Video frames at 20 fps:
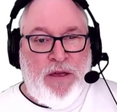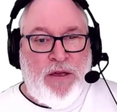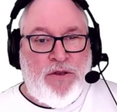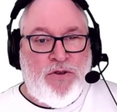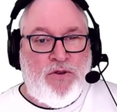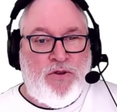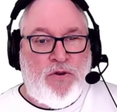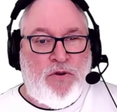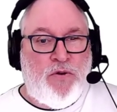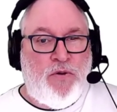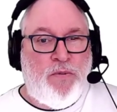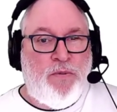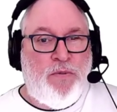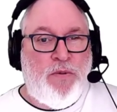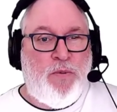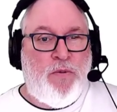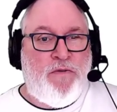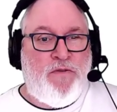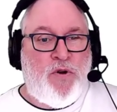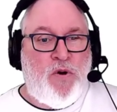So
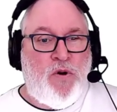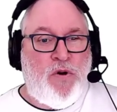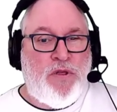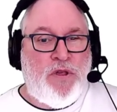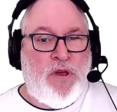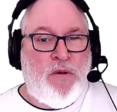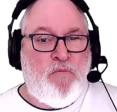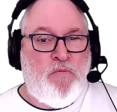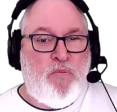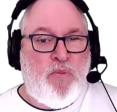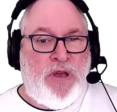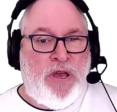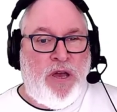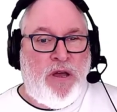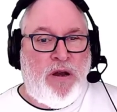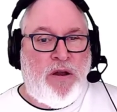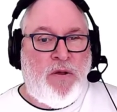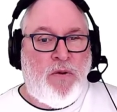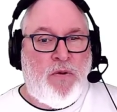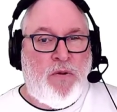we've got the
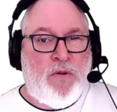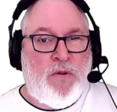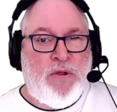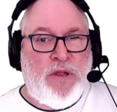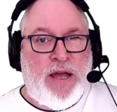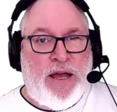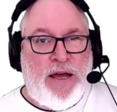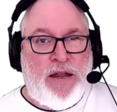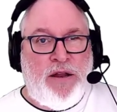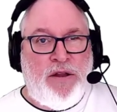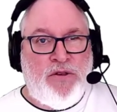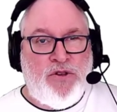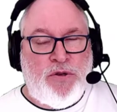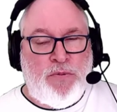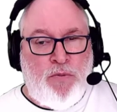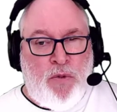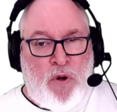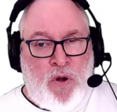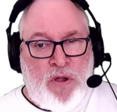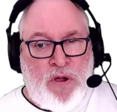Imperial and the
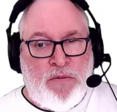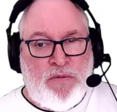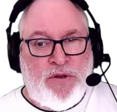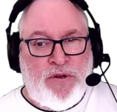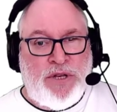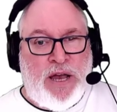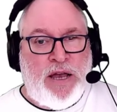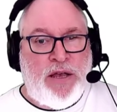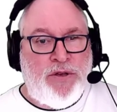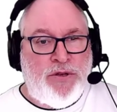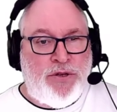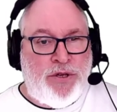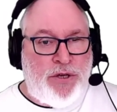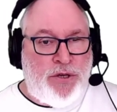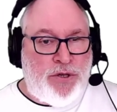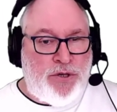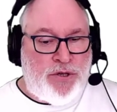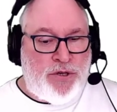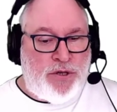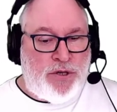smaller
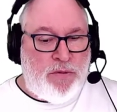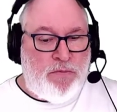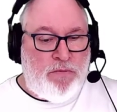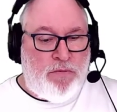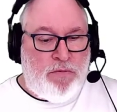sizes,